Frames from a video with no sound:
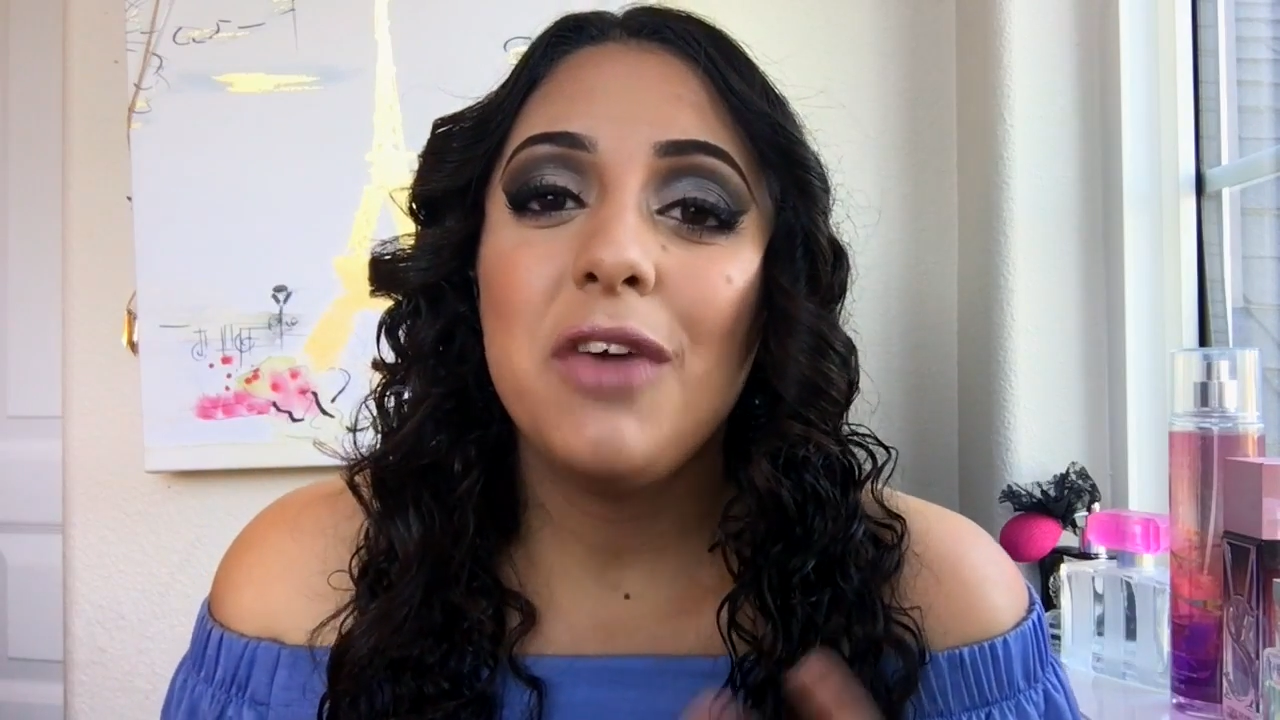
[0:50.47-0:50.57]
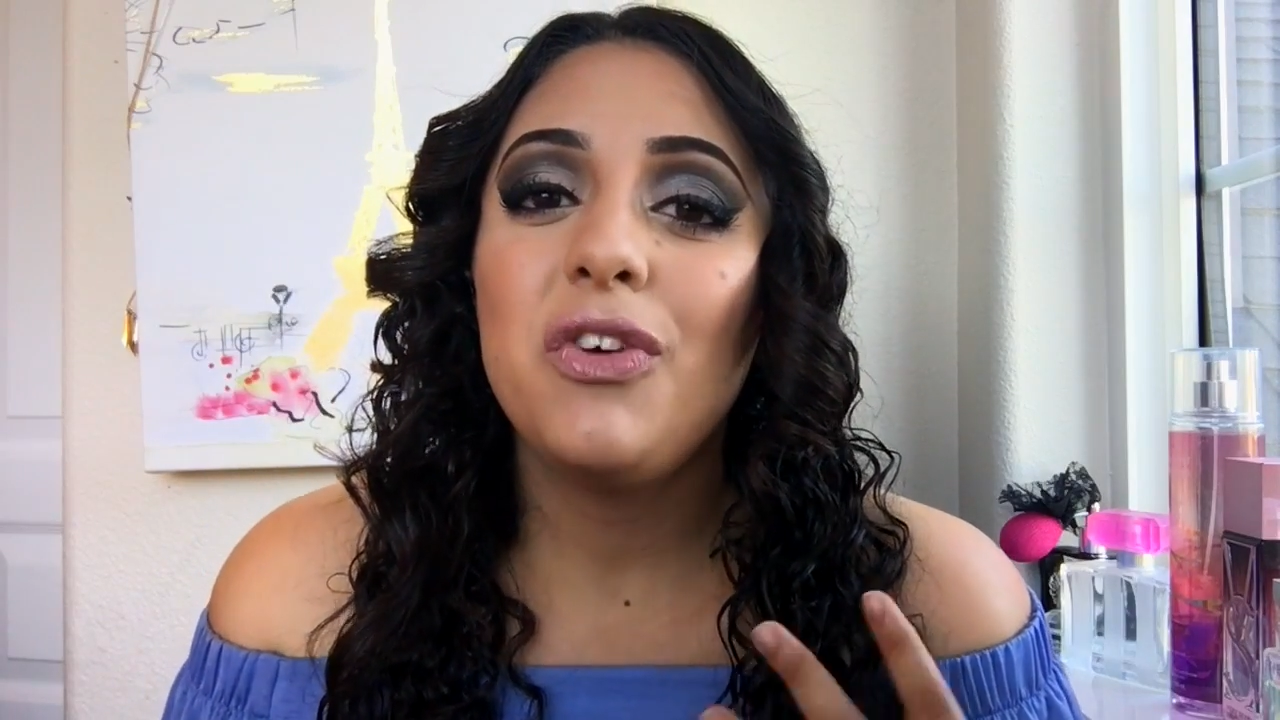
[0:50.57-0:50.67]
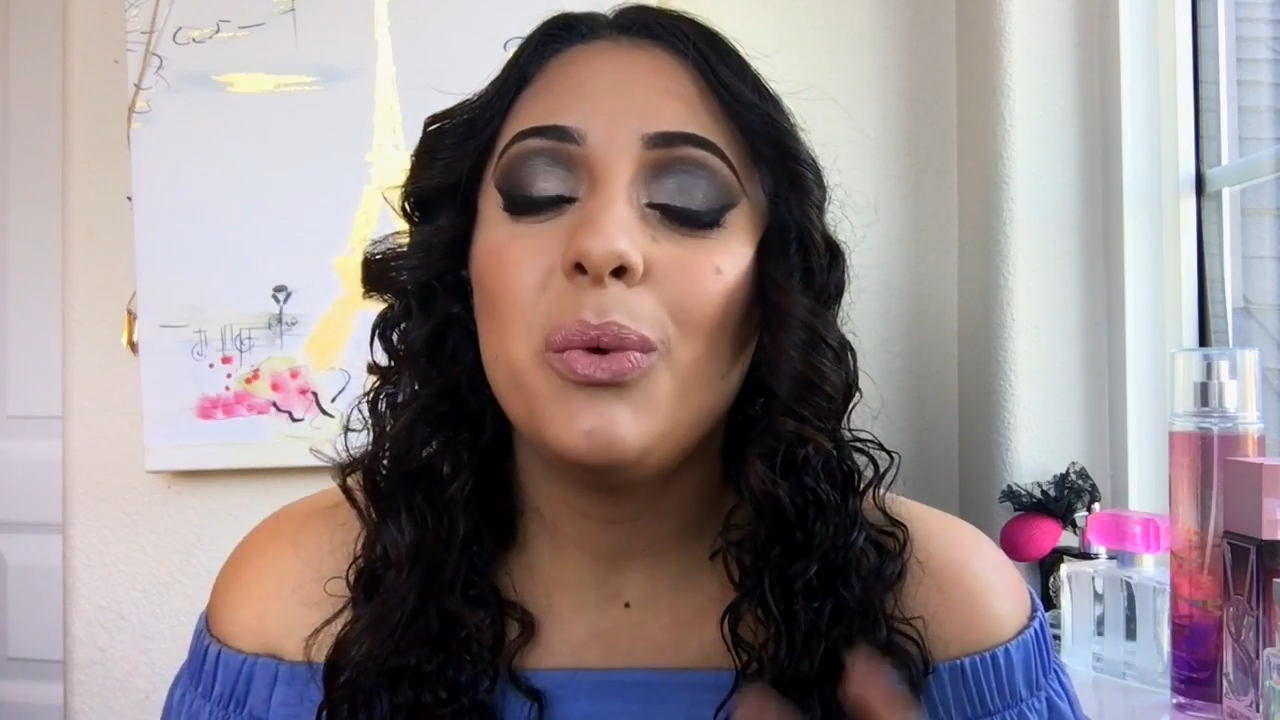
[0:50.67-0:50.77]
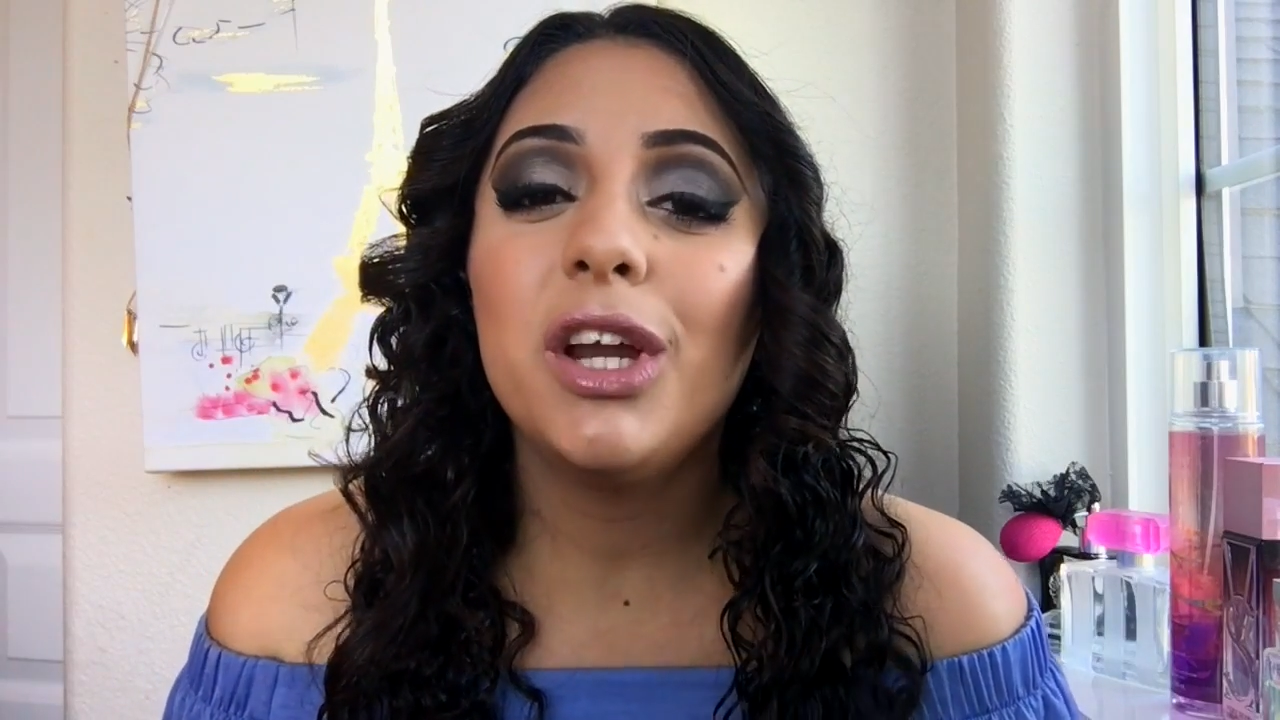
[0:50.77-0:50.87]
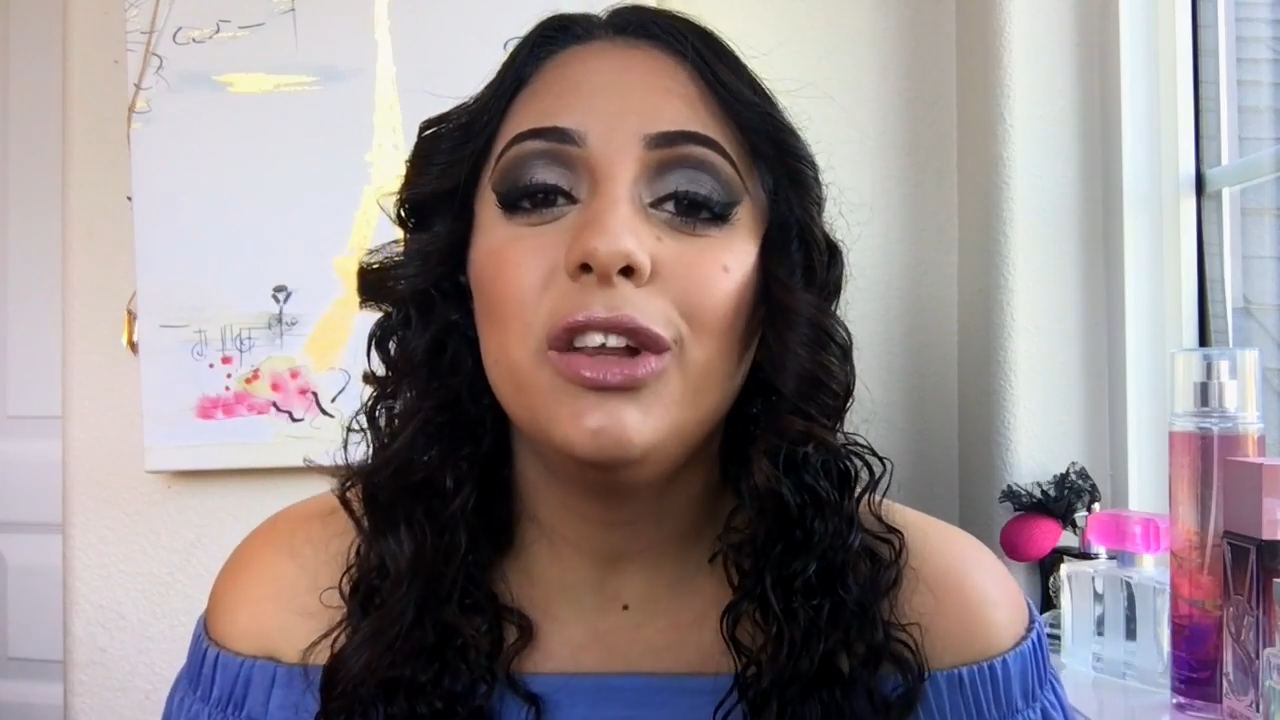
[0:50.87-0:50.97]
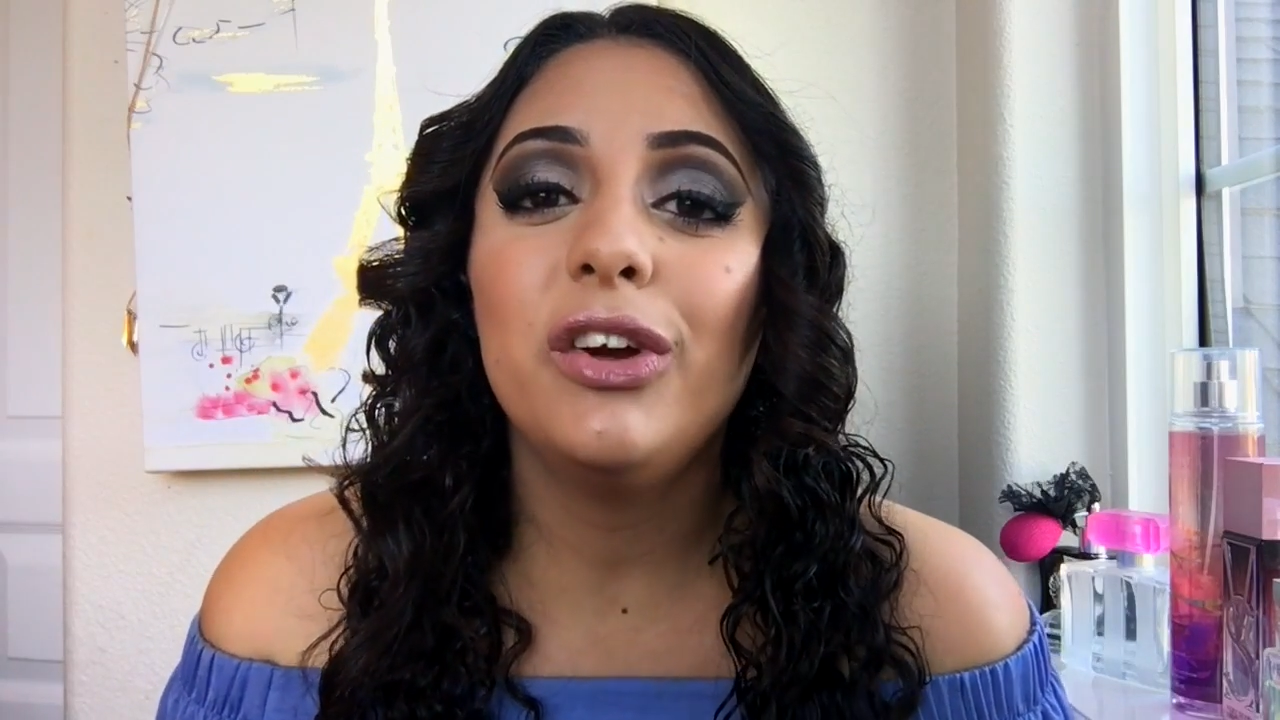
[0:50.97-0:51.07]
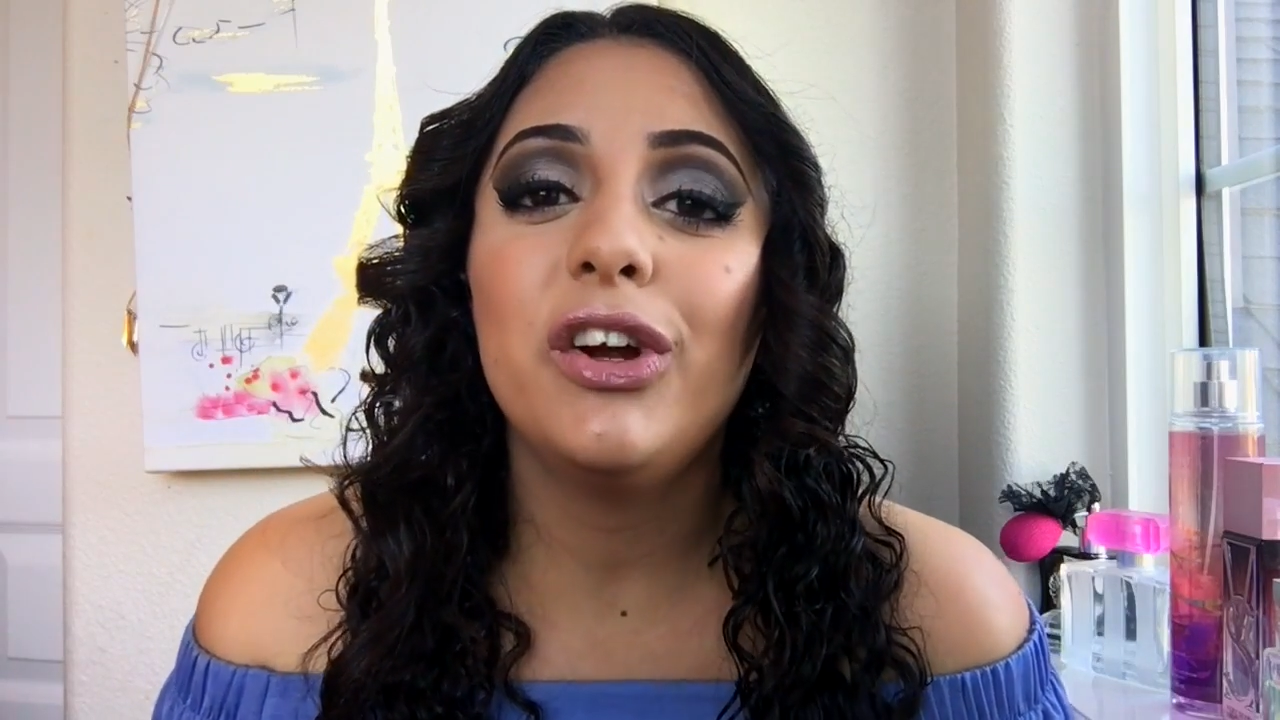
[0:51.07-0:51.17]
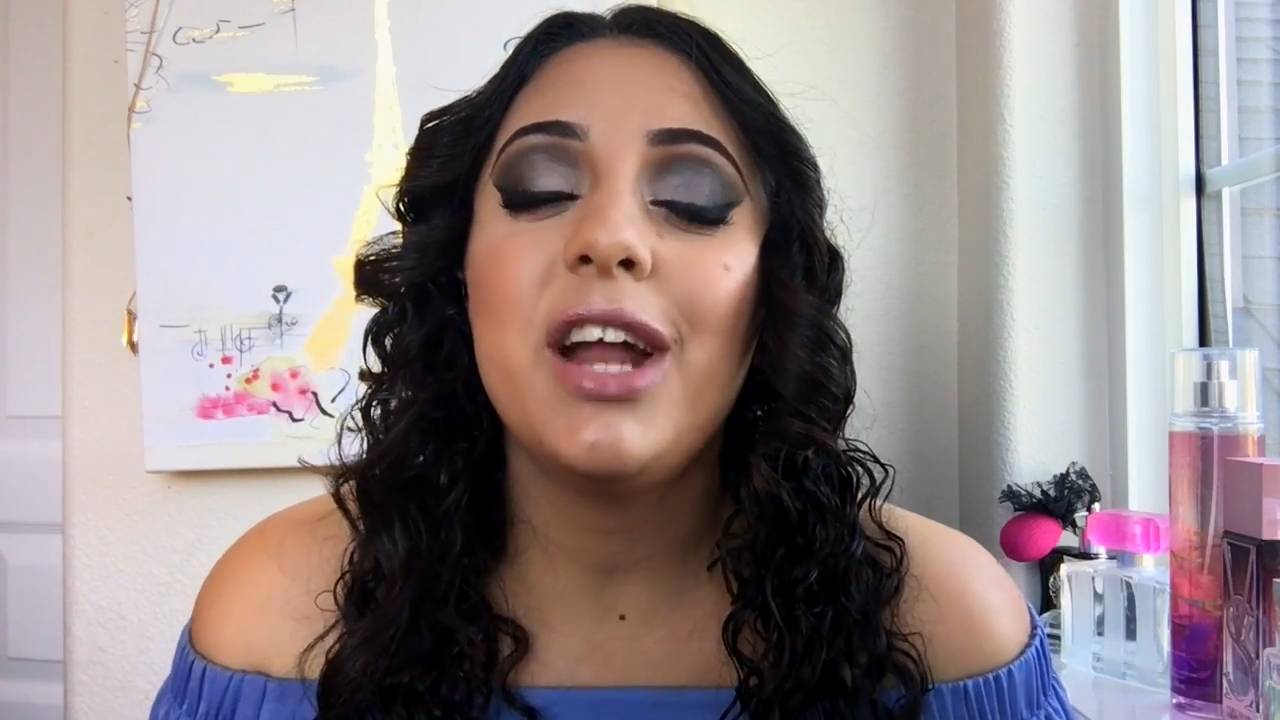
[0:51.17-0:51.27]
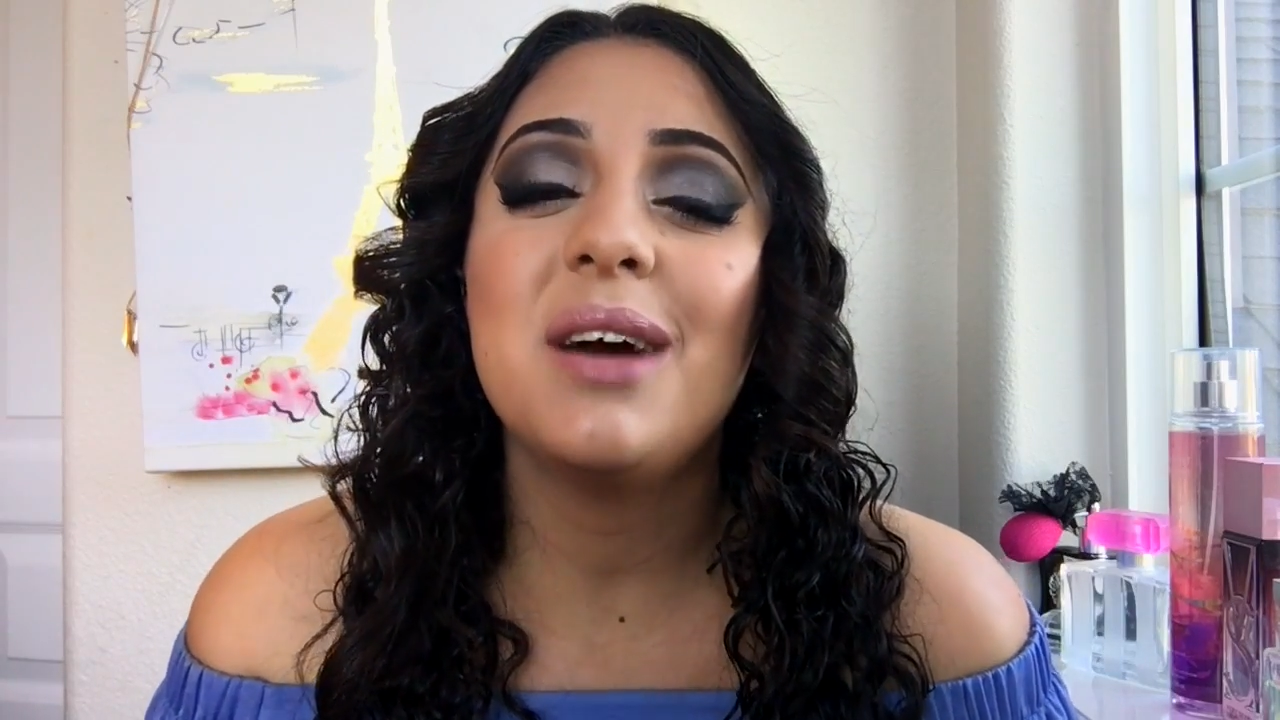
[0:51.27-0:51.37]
if you want to learn